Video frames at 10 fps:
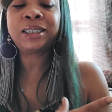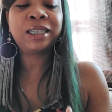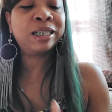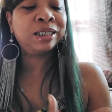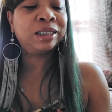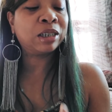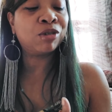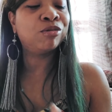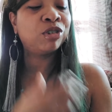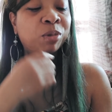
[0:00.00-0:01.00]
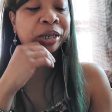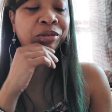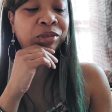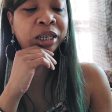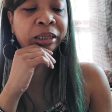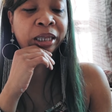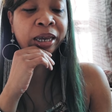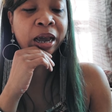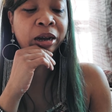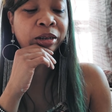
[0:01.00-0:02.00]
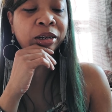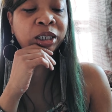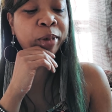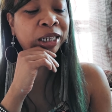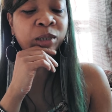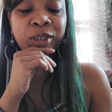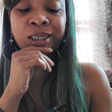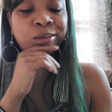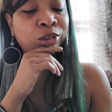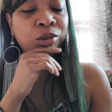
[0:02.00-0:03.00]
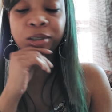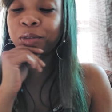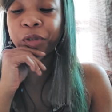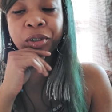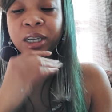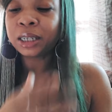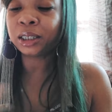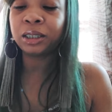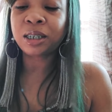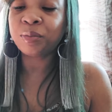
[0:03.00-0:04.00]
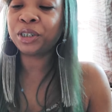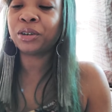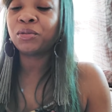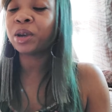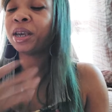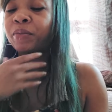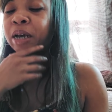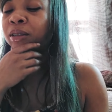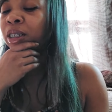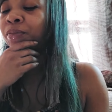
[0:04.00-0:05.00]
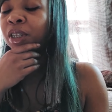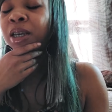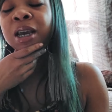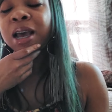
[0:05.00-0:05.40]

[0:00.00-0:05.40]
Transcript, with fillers: set in stone the way you think they are there's about to be some sort of communication coming your way about something